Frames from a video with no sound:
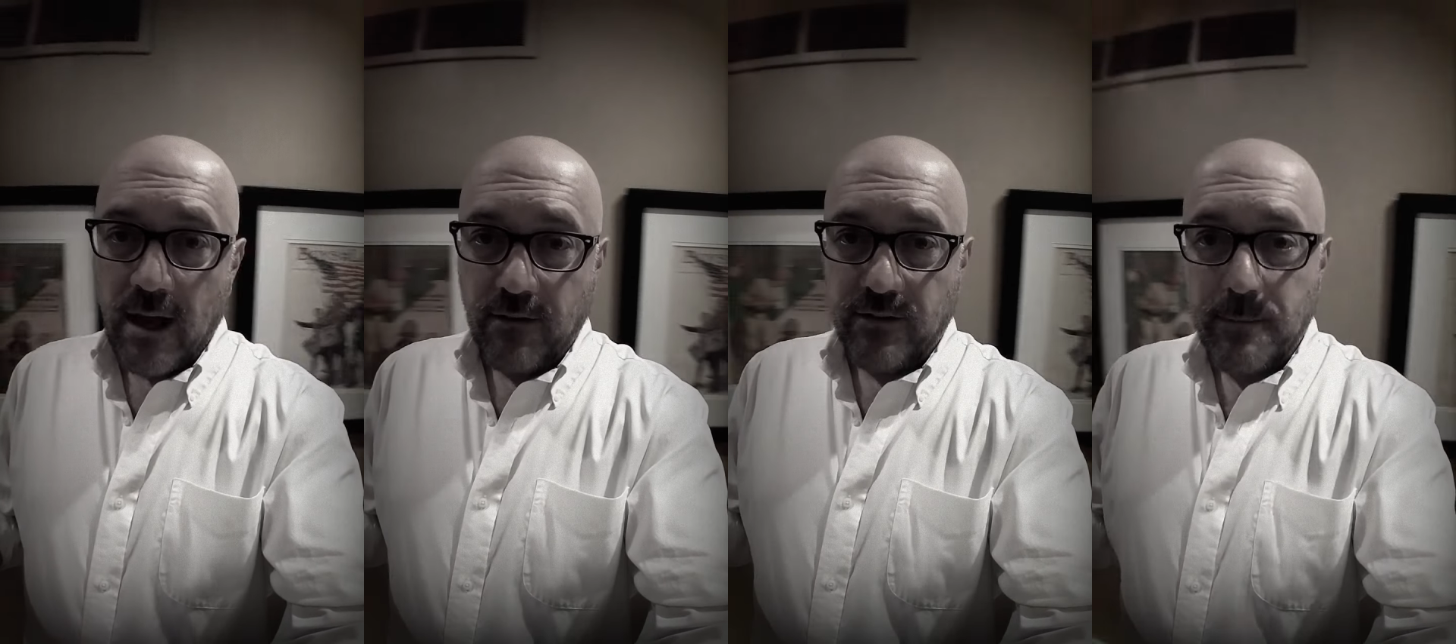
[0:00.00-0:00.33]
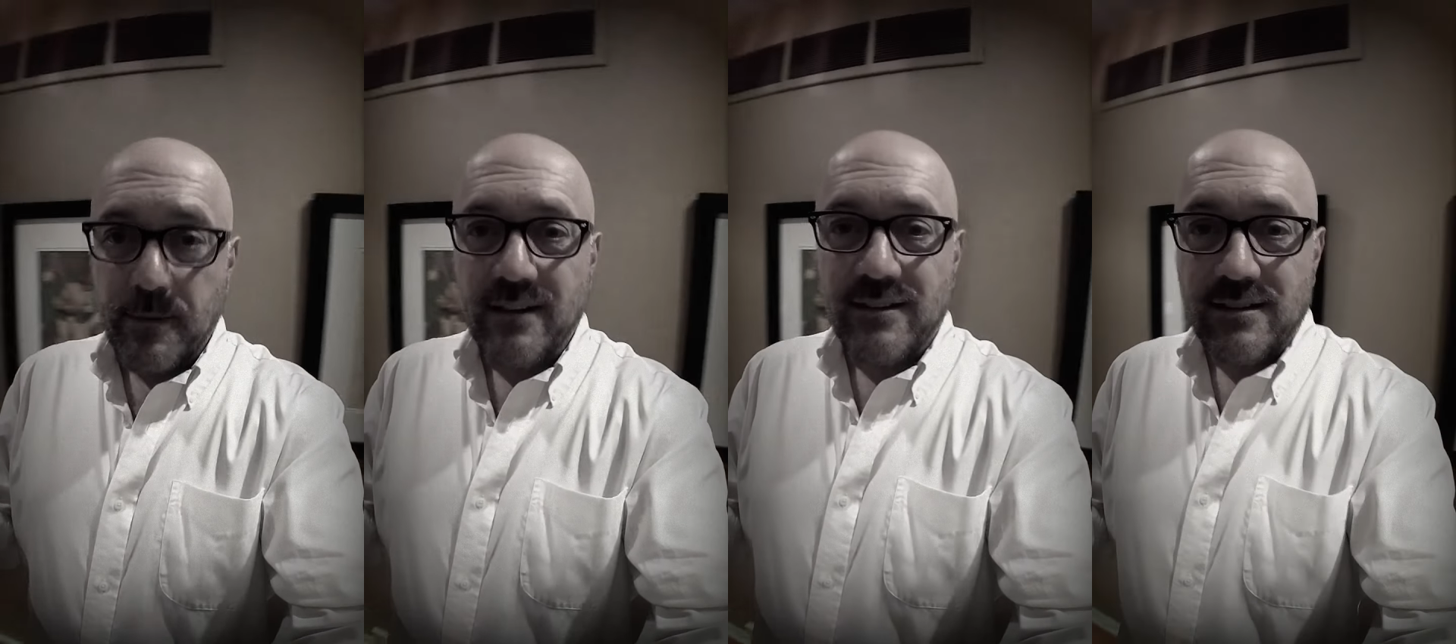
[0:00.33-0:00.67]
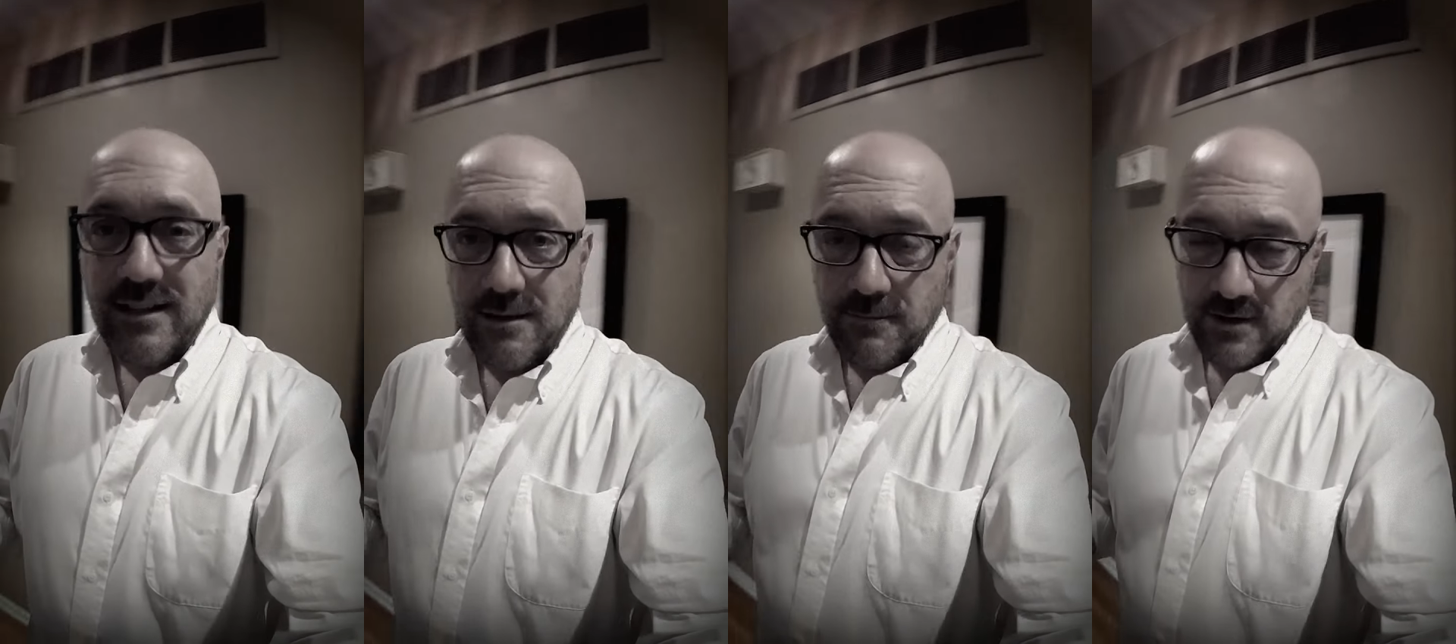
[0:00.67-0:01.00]
If something
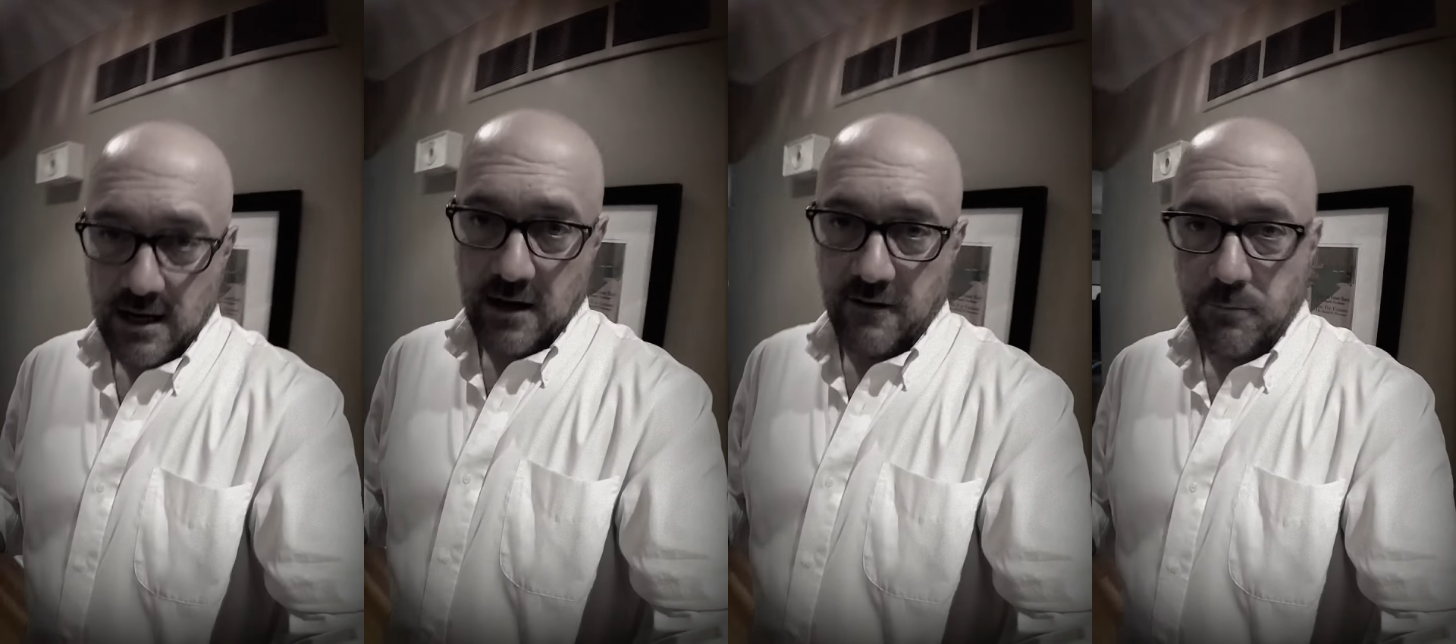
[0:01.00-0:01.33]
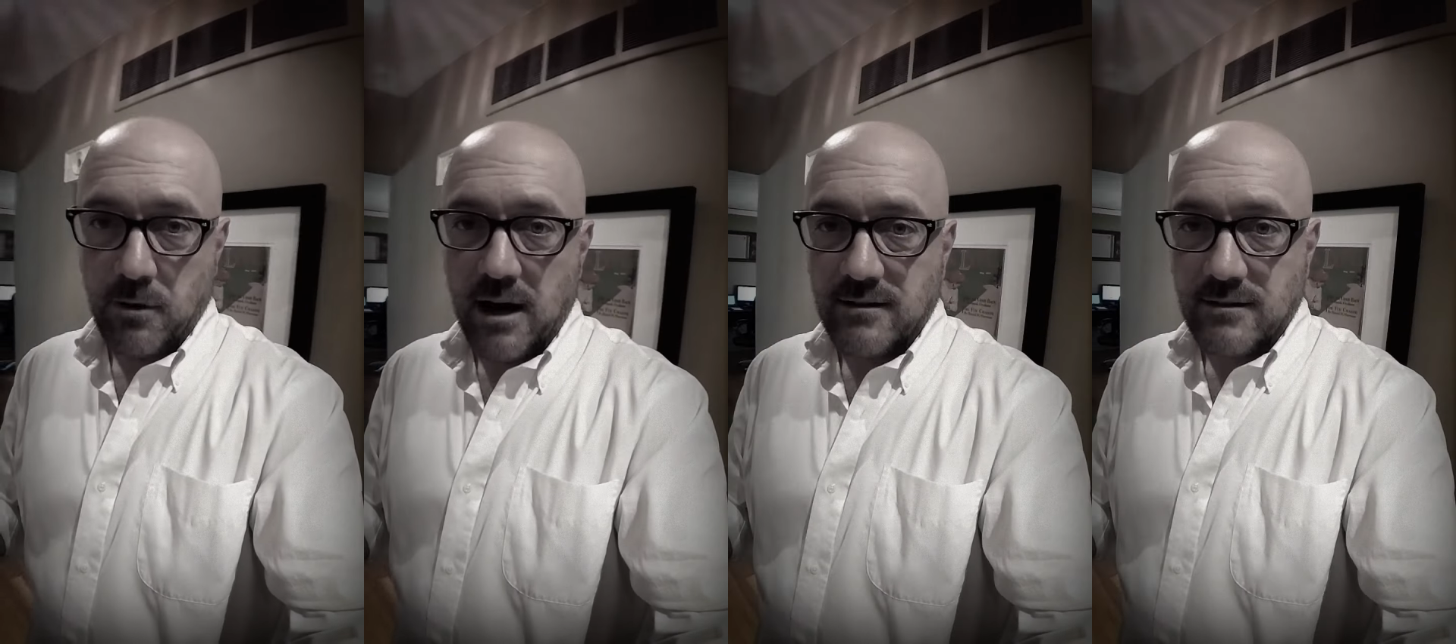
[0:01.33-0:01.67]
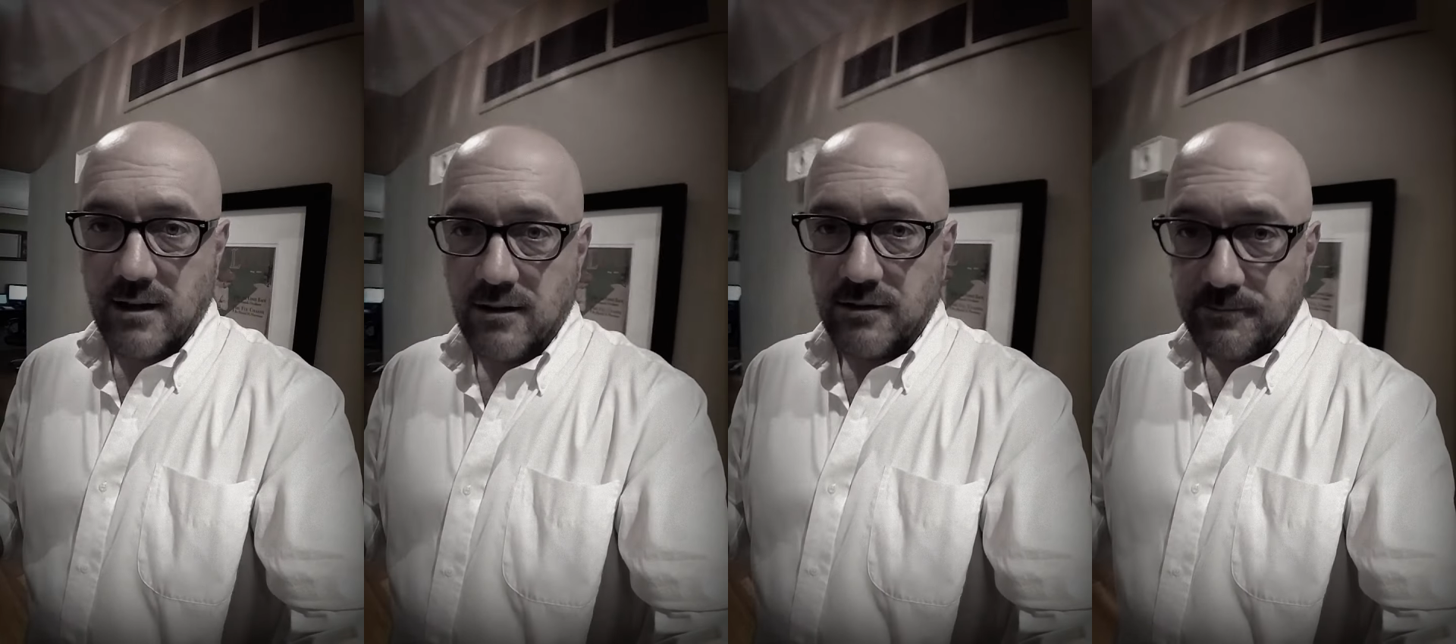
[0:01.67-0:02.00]
seems out of
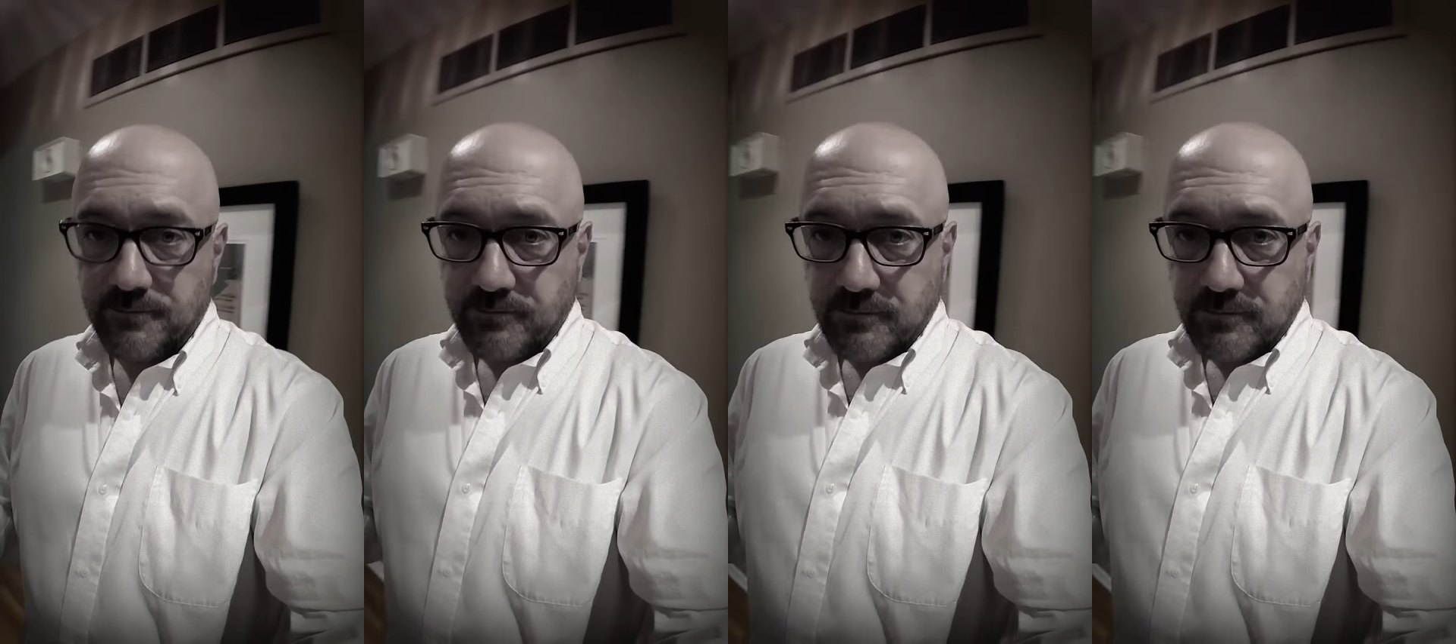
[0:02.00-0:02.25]
process